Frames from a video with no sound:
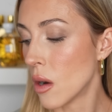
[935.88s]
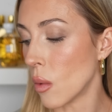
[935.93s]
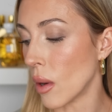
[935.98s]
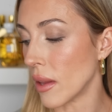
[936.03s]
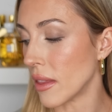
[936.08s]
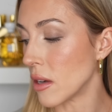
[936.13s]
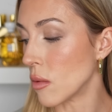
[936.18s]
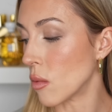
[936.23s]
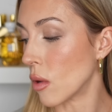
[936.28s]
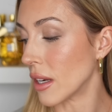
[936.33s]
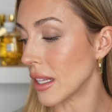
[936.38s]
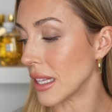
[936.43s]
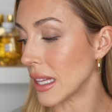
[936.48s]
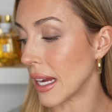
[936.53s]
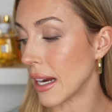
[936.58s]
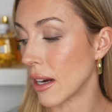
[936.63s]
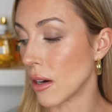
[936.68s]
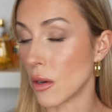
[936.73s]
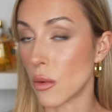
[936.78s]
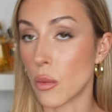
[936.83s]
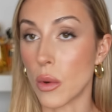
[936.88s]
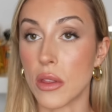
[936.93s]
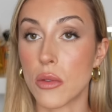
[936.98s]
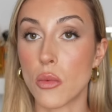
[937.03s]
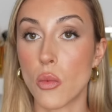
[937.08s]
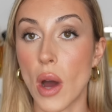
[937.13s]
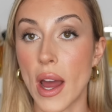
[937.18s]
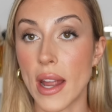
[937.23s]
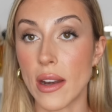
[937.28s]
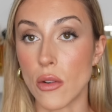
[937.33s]
whether you want to layer it with
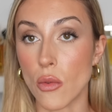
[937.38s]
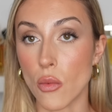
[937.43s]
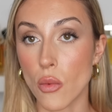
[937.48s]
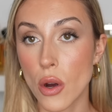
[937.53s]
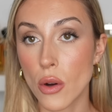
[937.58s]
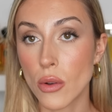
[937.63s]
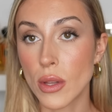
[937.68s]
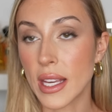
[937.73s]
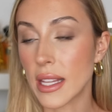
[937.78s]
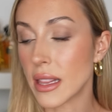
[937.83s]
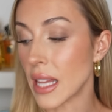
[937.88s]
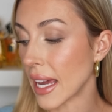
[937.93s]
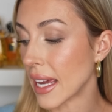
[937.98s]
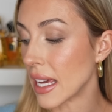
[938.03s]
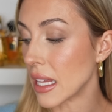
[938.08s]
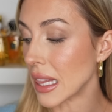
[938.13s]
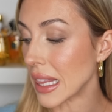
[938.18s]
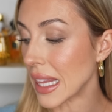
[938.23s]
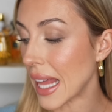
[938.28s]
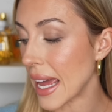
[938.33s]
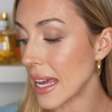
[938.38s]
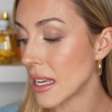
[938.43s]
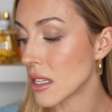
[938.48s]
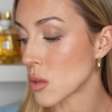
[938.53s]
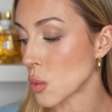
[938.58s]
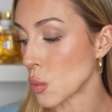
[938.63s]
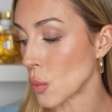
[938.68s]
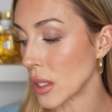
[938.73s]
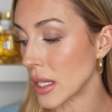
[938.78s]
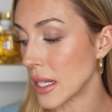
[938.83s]
white neroli, like it
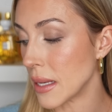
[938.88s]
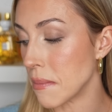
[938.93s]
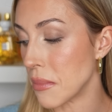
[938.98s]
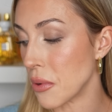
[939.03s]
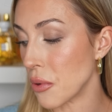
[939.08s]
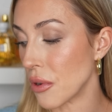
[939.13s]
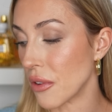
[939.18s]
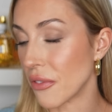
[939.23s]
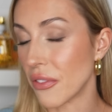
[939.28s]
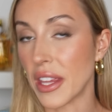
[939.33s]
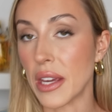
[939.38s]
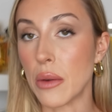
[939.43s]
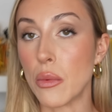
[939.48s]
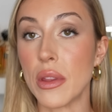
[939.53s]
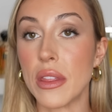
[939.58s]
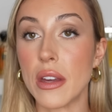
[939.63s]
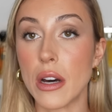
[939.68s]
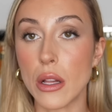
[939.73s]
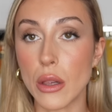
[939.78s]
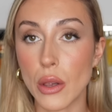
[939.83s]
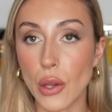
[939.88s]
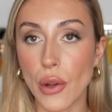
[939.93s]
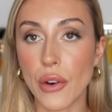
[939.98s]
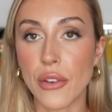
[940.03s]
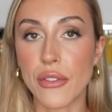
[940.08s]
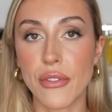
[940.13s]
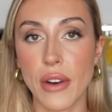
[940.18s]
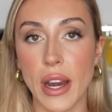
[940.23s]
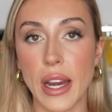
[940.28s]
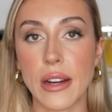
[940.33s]
layers really beautifully with a lot
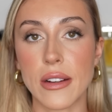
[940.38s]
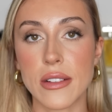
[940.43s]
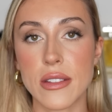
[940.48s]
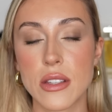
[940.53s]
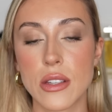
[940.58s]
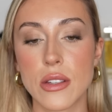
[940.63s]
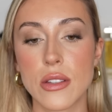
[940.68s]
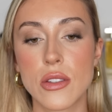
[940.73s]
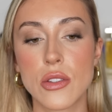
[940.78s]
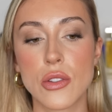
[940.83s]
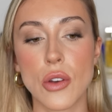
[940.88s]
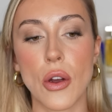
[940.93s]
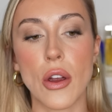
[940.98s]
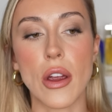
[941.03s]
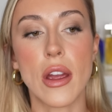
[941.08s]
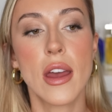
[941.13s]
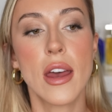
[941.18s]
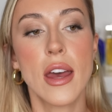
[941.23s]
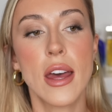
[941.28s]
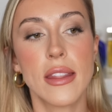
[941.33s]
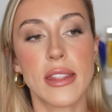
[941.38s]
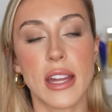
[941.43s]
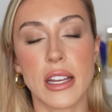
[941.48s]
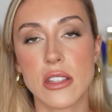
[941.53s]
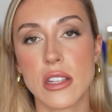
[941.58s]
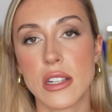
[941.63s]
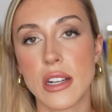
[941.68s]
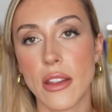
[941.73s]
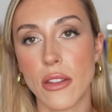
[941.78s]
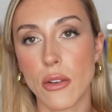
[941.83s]
of fragrances. So
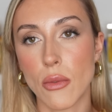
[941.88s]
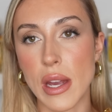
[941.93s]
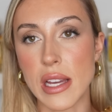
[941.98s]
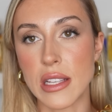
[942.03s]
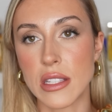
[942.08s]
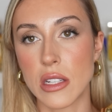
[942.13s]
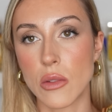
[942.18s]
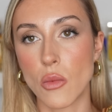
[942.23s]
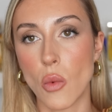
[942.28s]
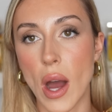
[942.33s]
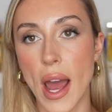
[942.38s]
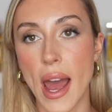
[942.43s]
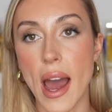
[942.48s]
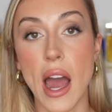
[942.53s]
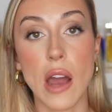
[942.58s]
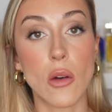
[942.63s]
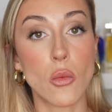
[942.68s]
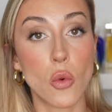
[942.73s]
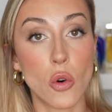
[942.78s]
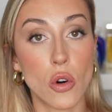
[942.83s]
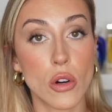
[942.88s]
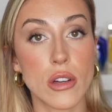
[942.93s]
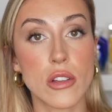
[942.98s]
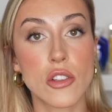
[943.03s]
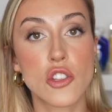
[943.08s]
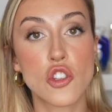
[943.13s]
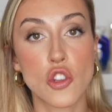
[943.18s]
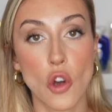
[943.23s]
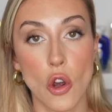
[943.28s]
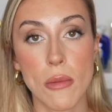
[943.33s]
that's another reason why I wore it
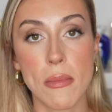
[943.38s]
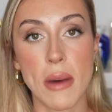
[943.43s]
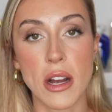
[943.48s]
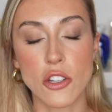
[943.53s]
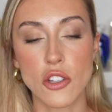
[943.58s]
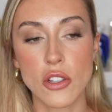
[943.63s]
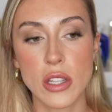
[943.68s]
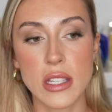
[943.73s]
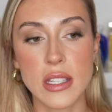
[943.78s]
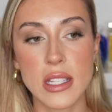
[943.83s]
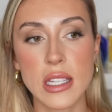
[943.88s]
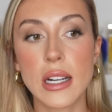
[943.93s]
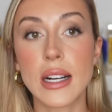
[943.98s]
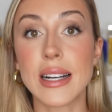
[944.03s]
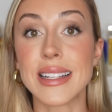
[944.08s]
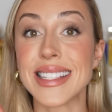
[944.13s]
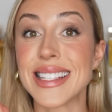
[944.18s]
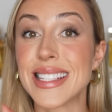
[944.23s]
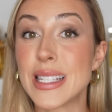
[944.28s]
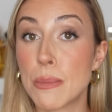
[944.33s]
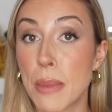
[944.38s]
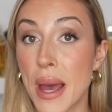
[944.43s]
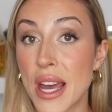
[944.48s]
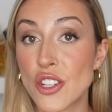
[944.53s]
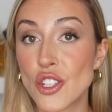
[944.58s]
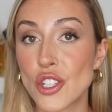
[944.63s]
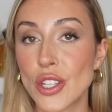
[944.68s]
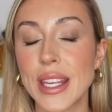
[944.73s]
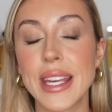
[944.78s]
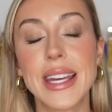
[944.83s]
so much this year,
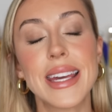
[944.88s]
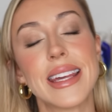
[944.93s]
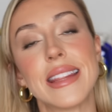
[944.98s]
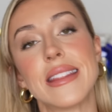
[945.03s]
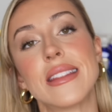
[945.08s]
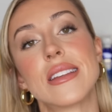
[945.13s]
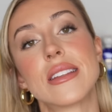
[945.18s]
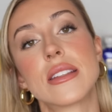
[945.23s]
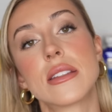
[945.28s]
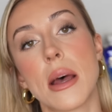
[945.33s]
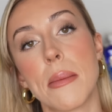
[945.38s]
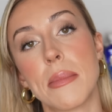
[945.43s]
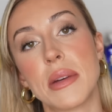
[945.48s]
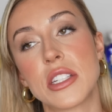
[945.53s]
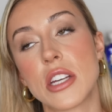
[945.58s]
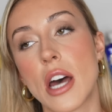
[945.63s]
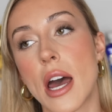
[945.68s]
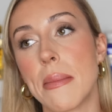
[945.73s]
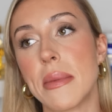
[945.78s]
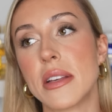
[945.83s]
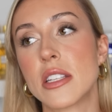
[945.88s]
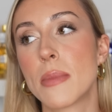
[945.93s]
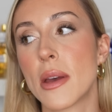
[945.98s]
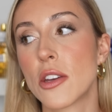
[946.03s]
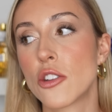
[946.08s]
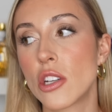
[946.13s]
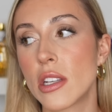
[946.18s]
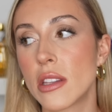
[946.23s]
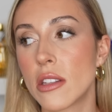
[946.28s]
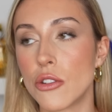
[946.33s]
especially in the summertime,
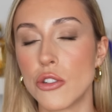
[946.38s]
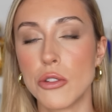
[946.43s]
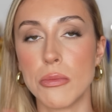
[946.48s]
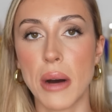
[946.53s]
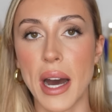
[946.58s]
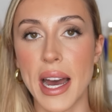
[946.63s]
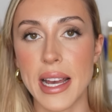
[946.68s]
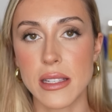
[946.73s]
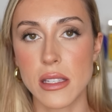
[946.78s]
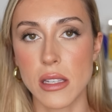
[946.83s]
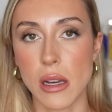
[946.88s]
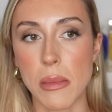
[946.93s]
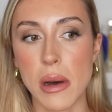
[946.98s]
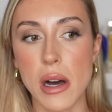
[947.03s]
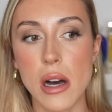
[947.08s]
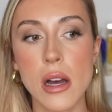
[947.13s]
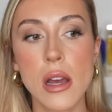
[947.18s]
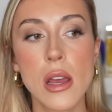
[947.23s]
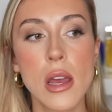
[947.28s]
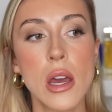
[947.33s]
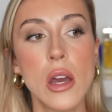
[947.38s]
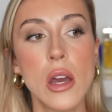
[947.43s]
especially in the Dubai summer,